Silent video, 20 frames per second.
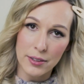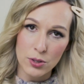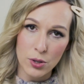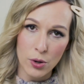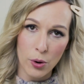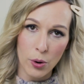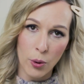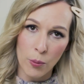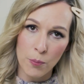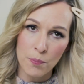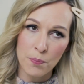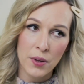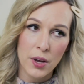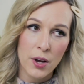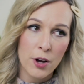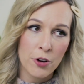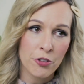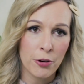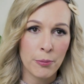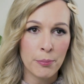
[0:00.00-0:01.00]
So
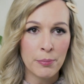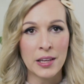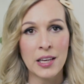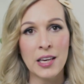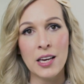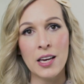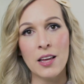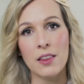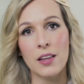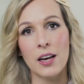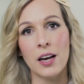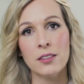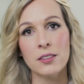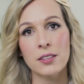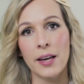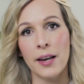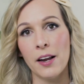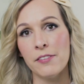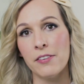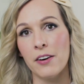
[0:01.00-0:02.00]
for me, that's
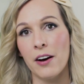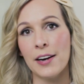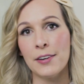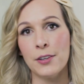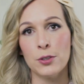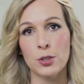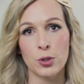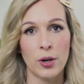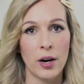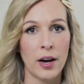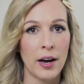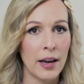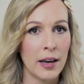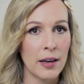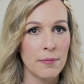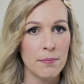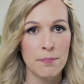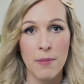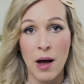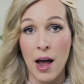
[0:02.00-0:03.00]
kind of how I
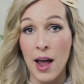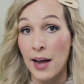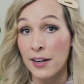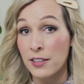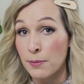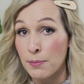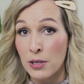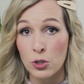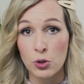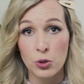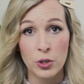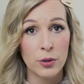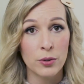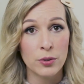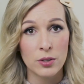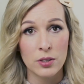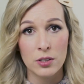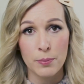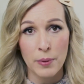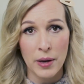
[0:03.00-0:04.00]
describe my
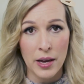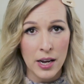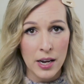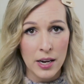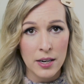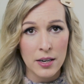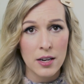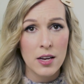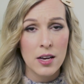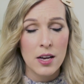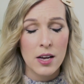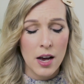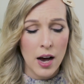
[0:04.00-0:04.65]
endometriosis pain.